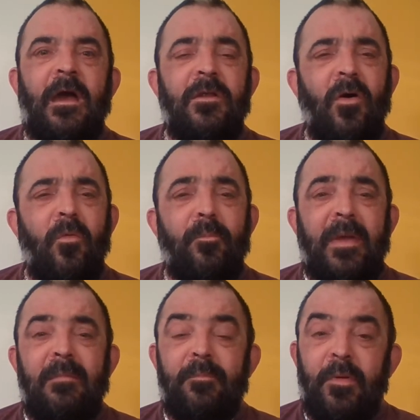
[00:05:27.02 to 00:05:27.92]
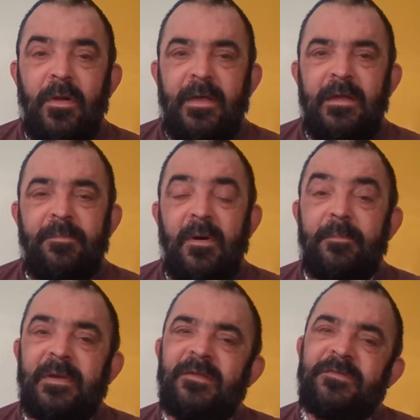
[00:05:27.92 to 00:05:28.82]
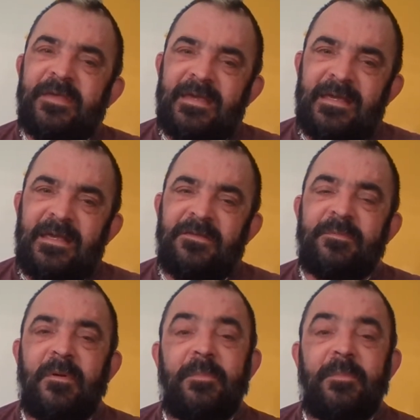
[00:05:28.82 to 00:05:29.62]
And not being bullied, but being teased.